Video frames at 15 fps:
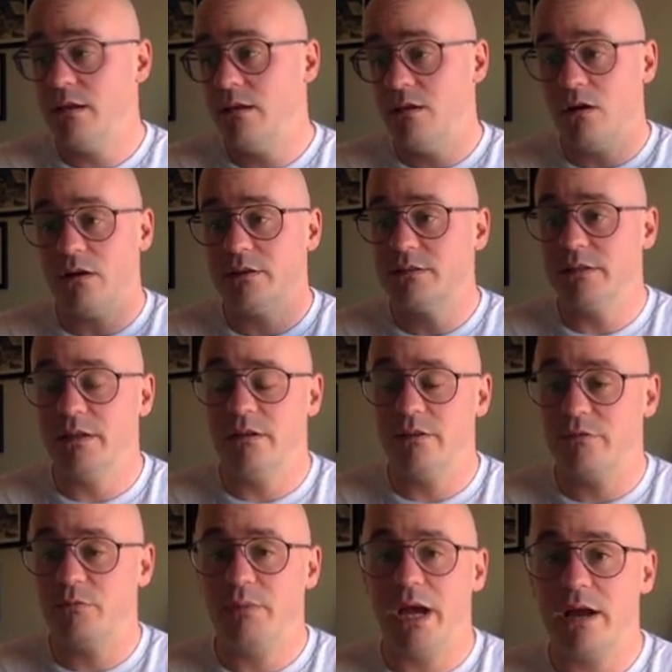honestly
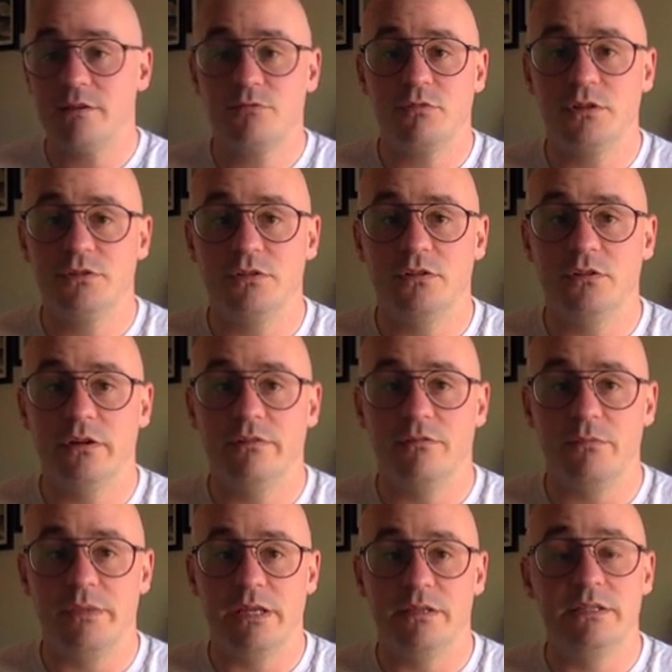another pass rusher
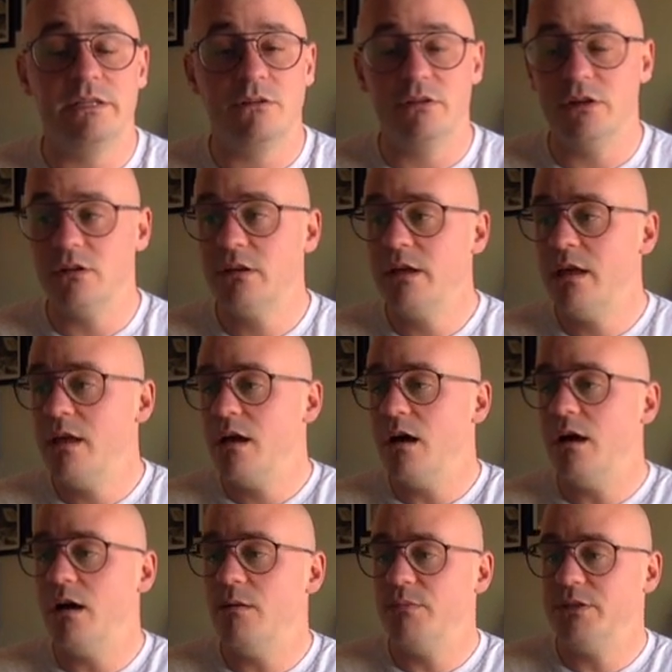from the interior.
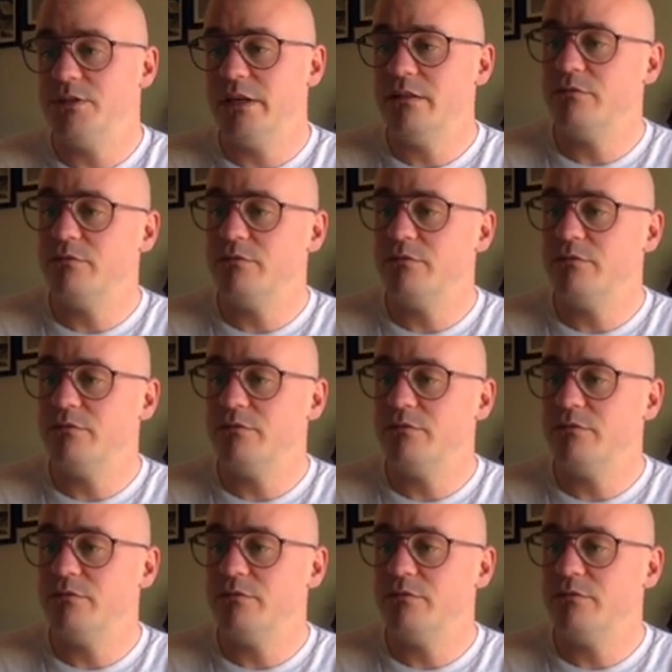But Jalen